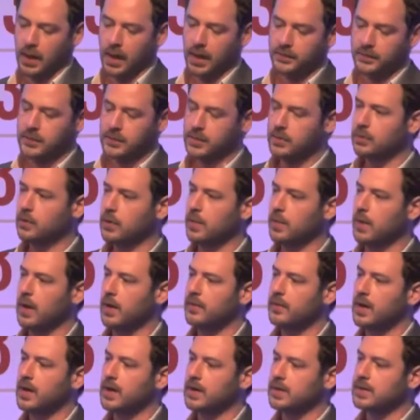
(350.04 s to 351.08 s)
After I talk
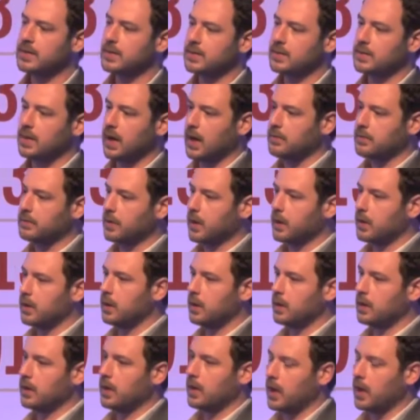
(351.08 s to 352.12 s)
about this, I'm going
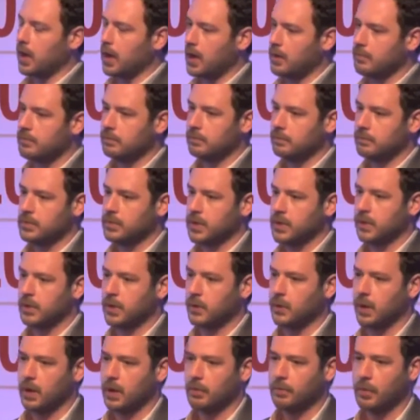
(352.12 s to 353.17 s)
to do a
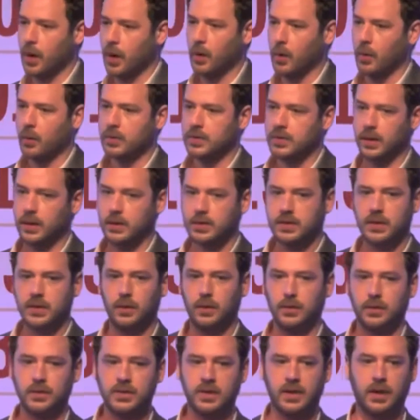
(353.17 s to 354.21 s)
quick poll. So I was
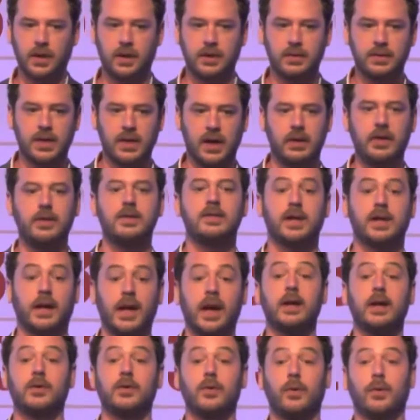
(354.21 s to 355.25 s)
told to tell you to
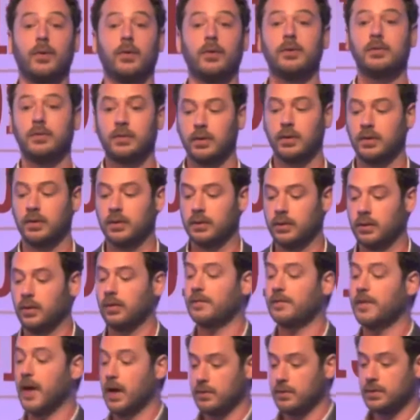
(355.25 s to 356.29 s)
get your
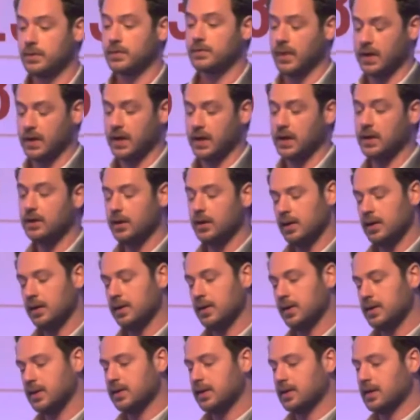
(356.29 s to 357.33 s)
phones ready.
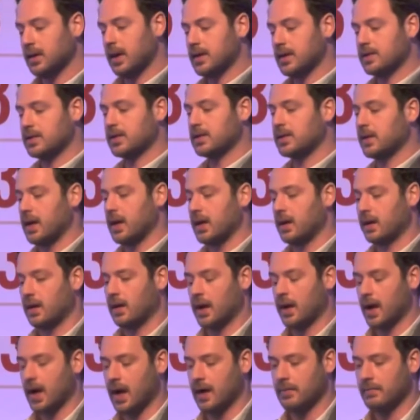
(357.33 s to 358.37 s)
This is the last
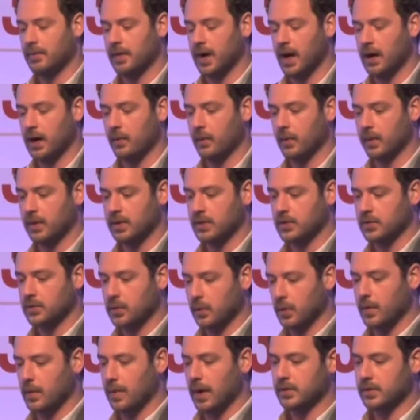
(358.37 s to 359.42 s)
thing that I wanted to
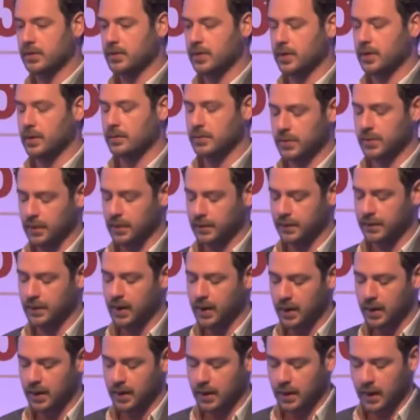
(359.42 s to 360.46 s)
talk about in terms of
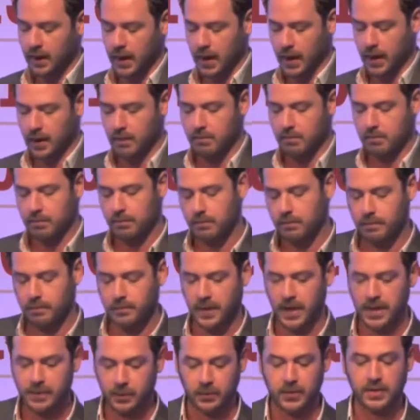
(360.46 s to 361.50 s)

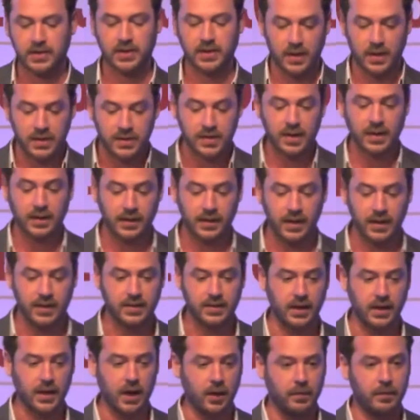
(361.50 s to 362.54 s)
people discussing
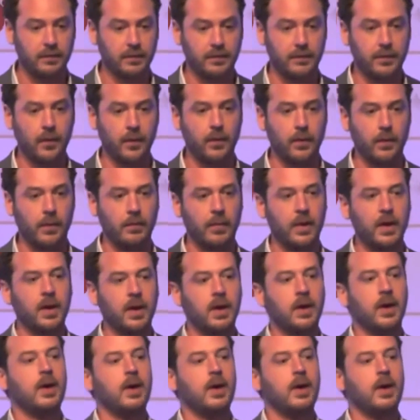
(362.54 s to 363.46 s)
things in an open forum.